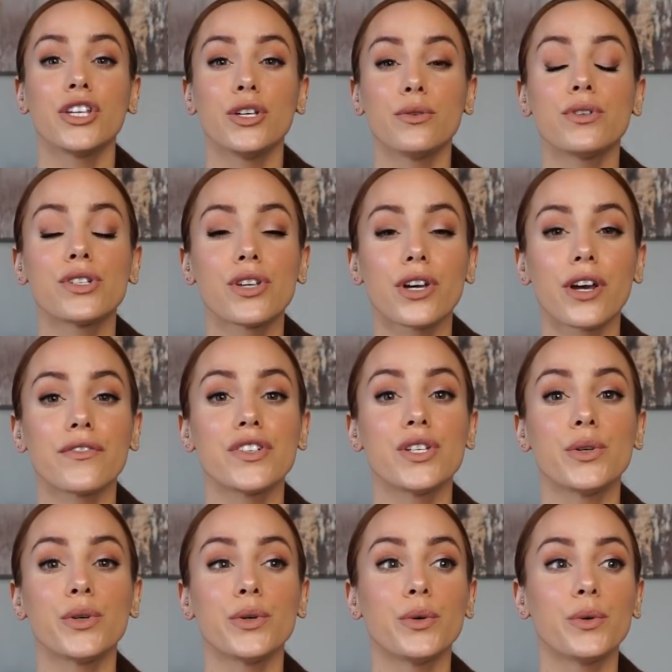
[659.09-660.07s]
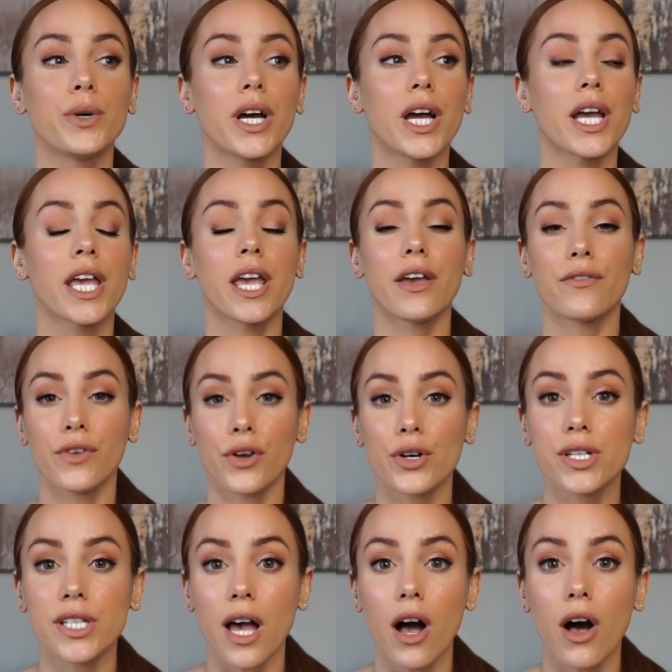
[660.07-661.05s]
You deserve to give
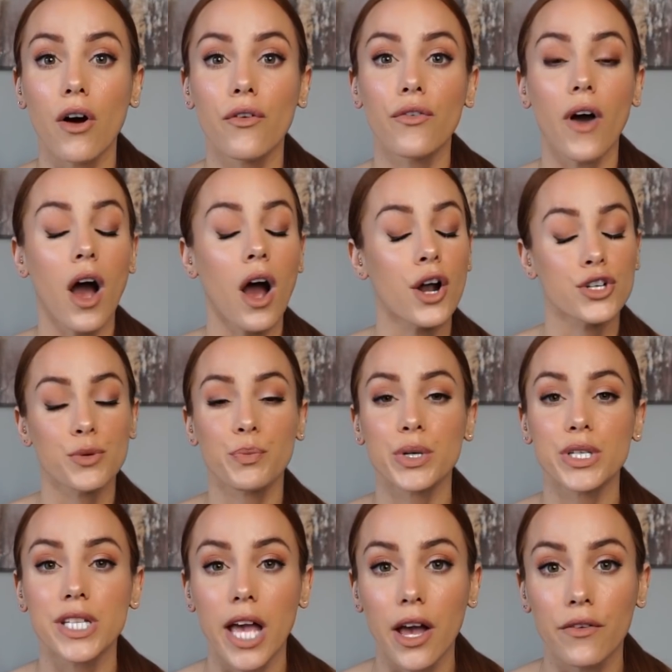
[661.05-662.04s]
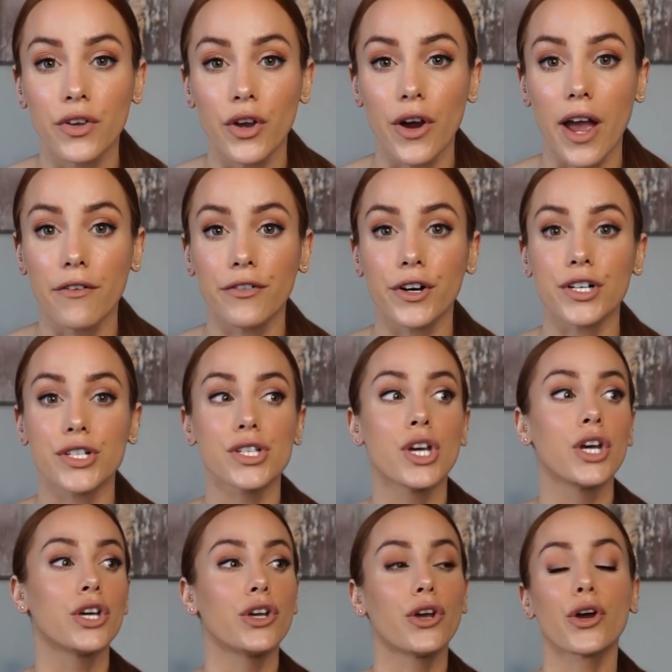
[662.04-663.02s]
yourself 100% of your efforts.
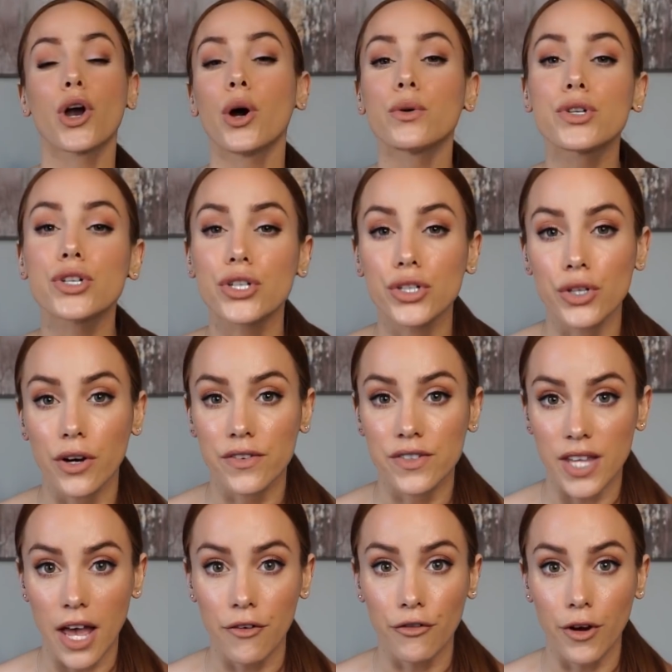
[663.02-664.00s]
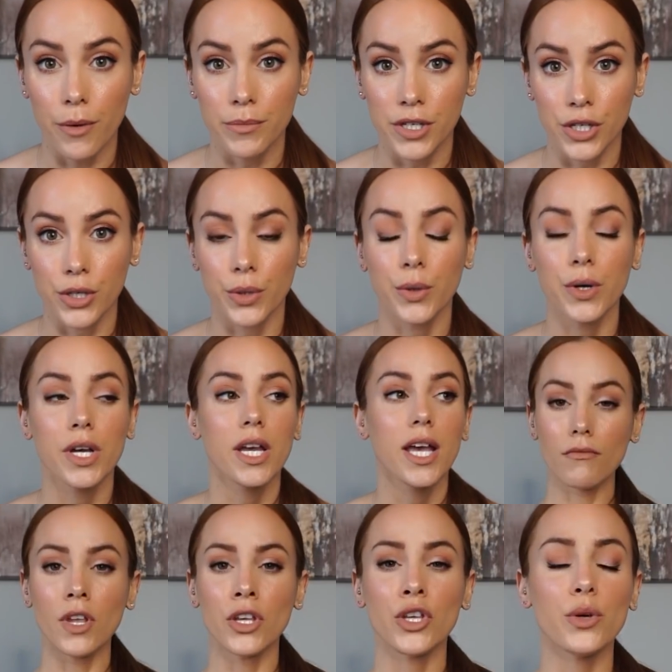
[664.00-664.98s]
Your coach deserves that from you.
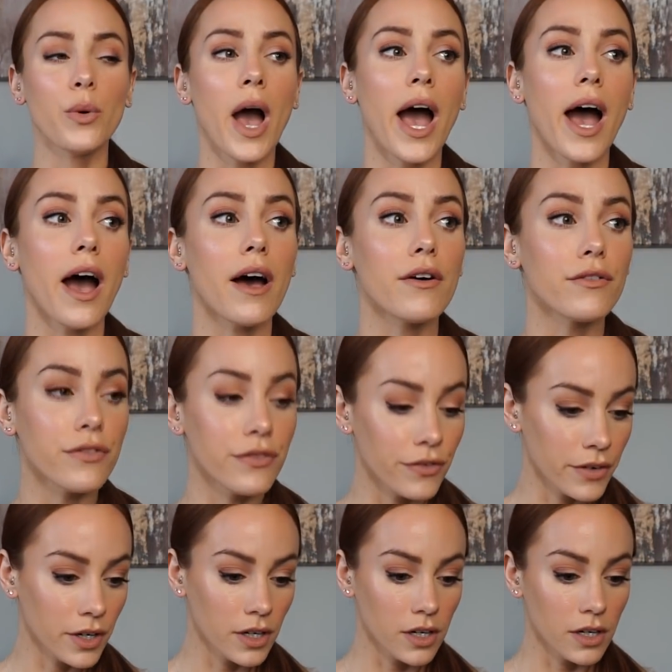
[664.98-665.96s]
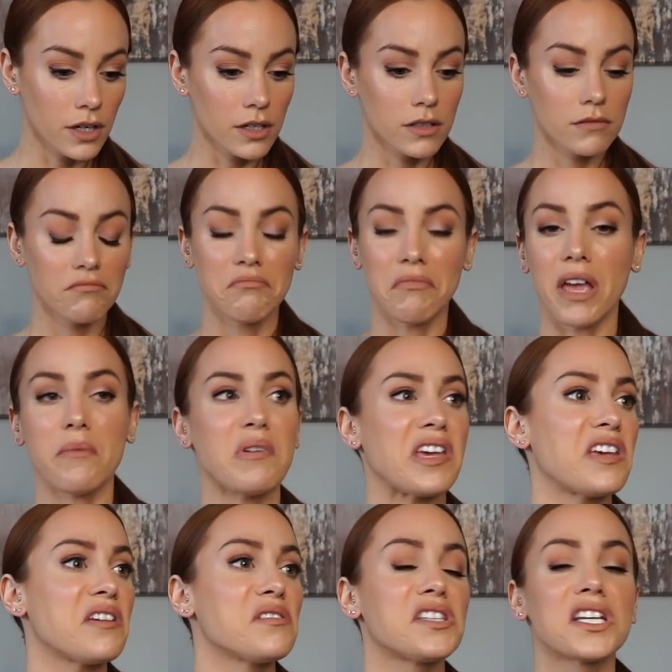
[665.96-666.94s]
You have
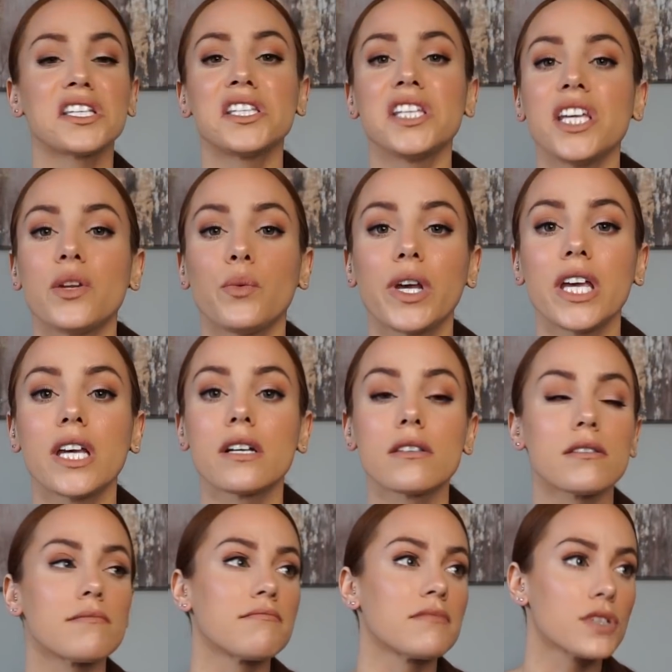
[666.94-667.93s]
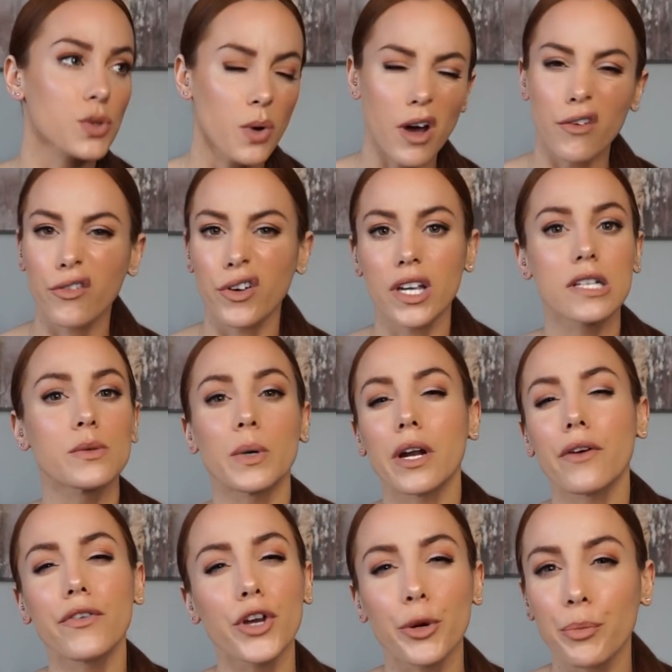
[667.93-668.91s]
maybe 16 weeks, 12 weeks,
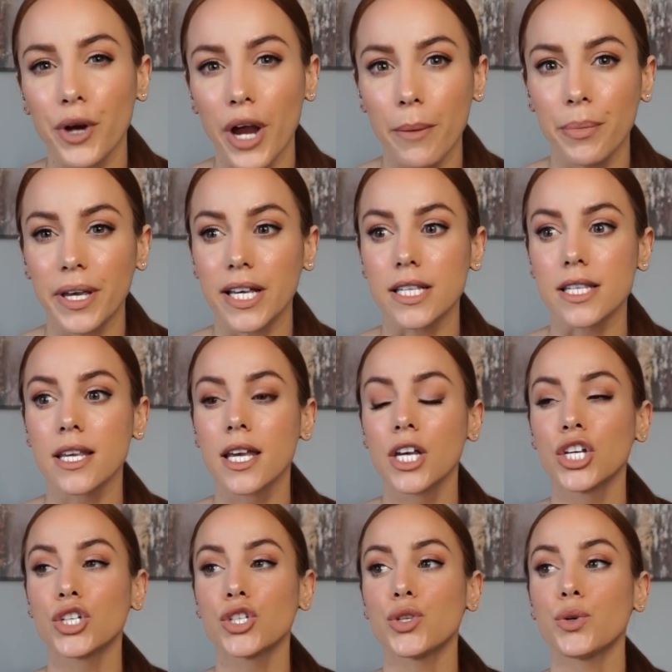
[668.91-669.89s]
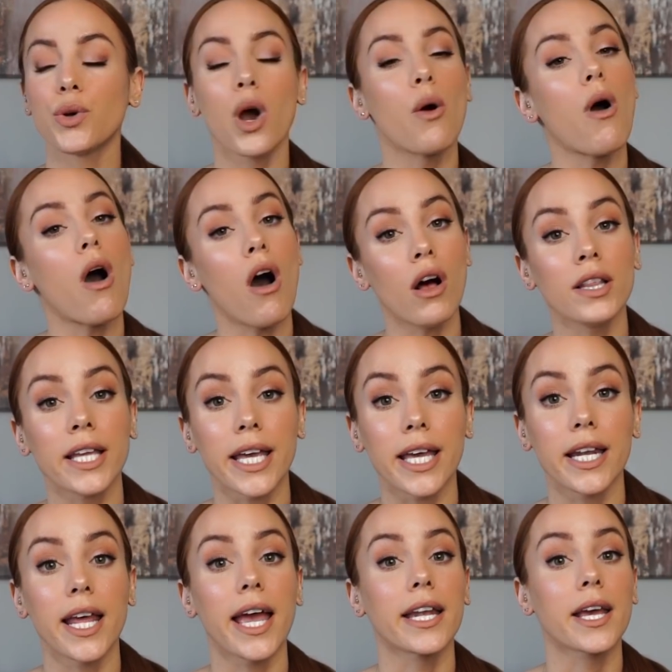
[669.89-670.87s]
whatever your prep is, to go all
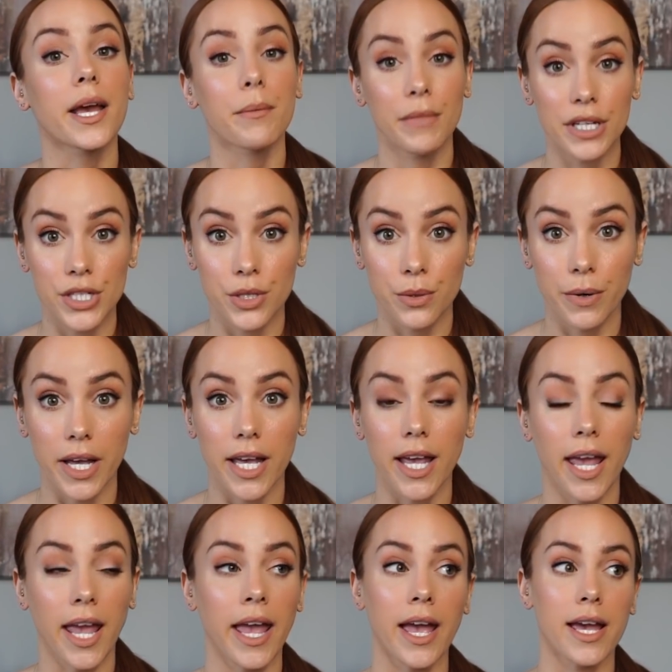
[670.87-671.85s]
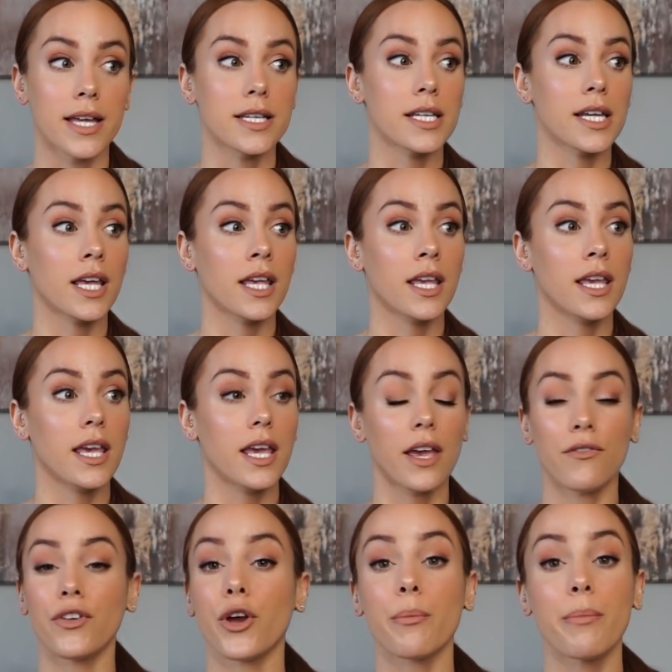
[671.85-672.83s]
in and commit to it and
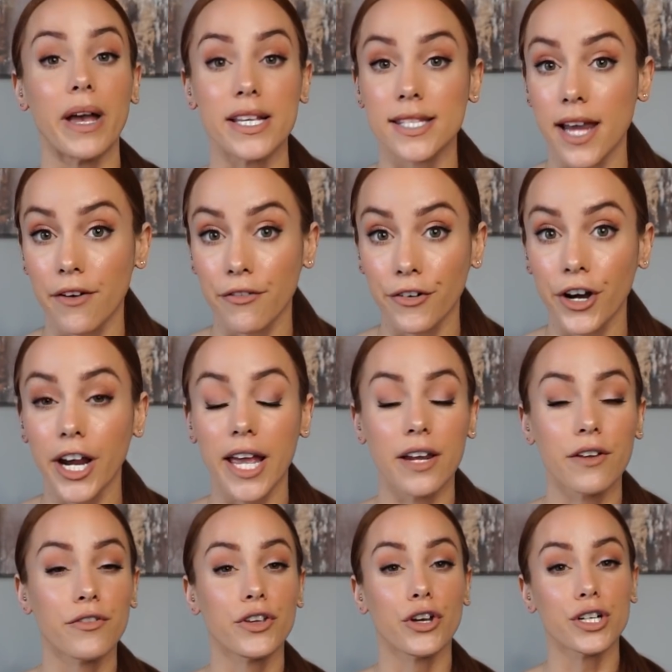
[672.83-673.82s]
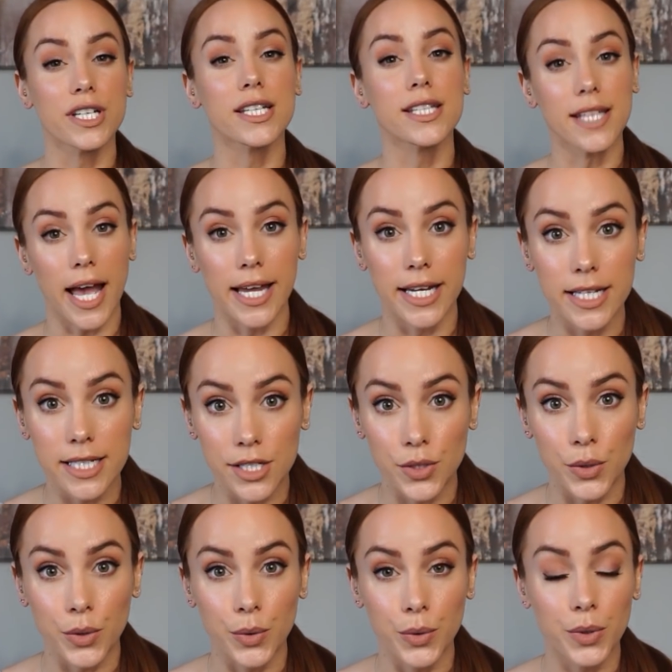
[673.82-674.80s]
give your best effort. And if you're deciding
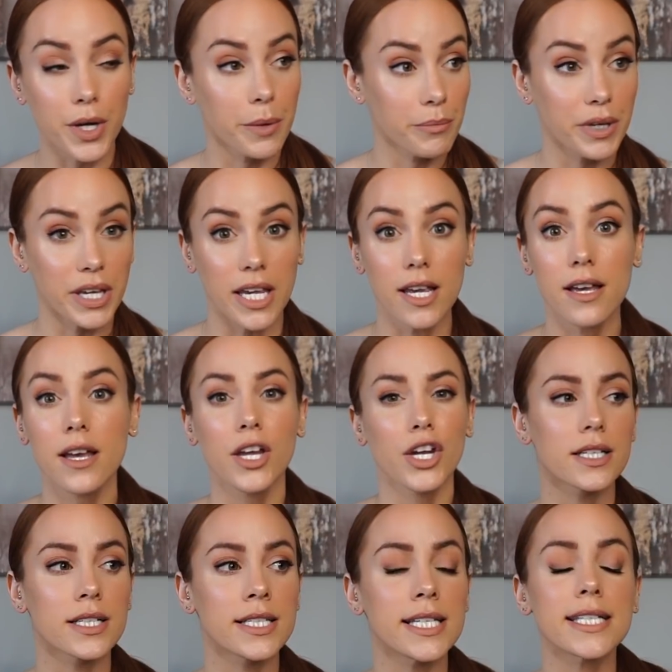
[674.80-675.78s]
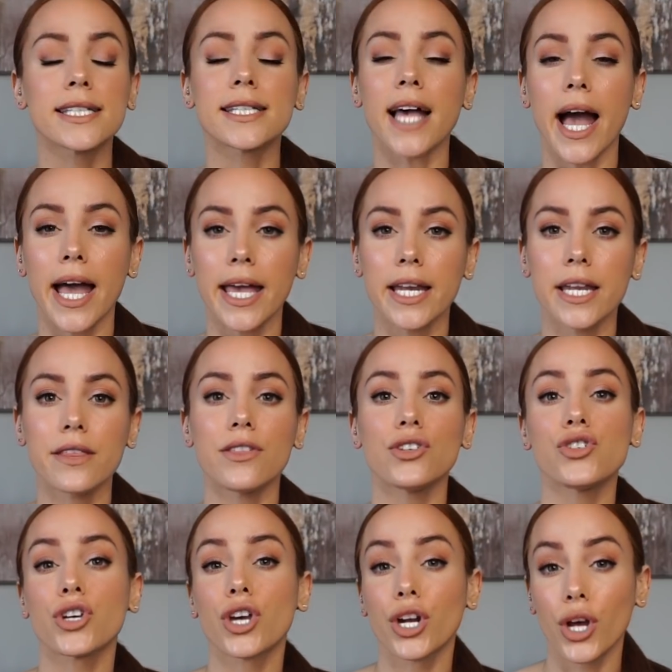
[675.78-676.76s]
to compete, decide
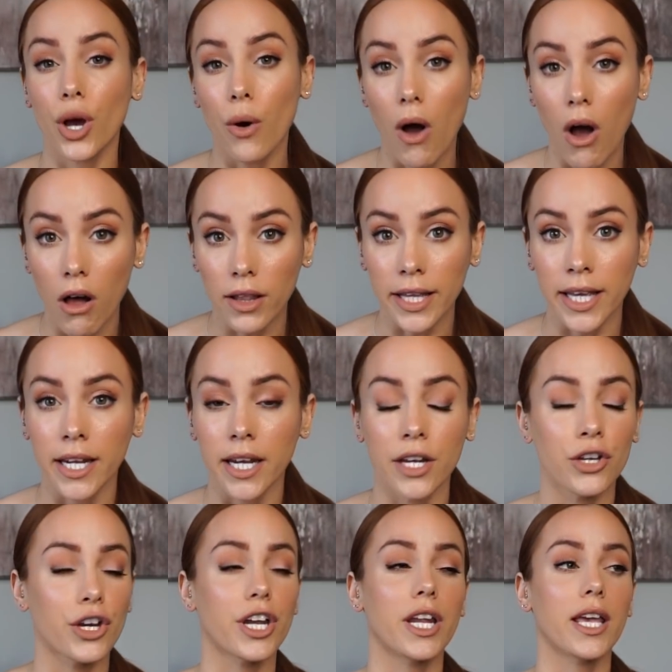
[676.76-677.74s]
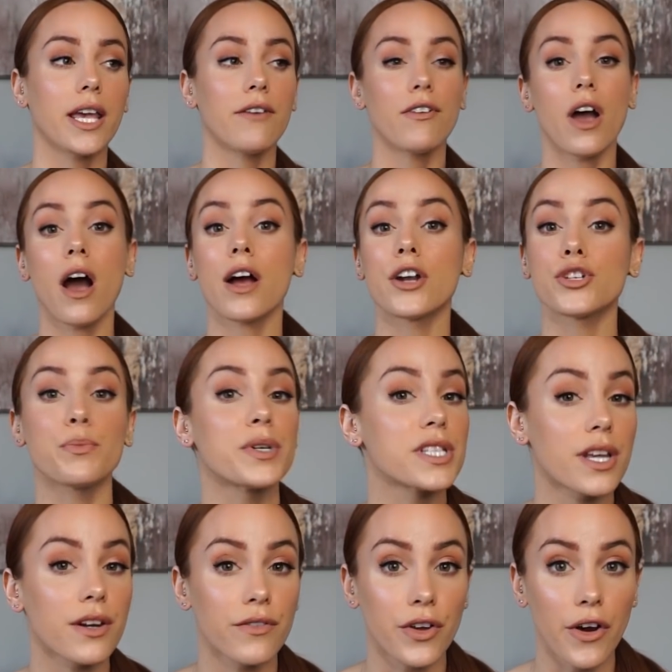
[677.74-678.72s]
that you're gonna go all in and you're gonna give it
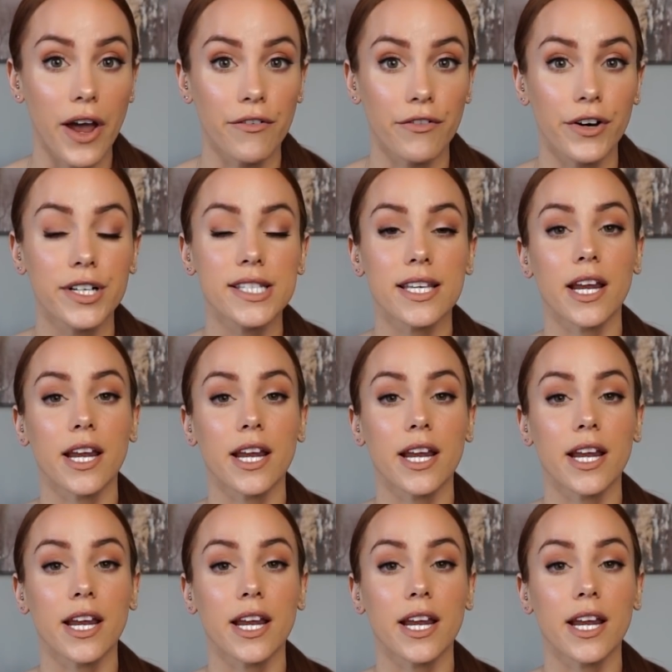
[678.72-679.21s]
100% of your efforts.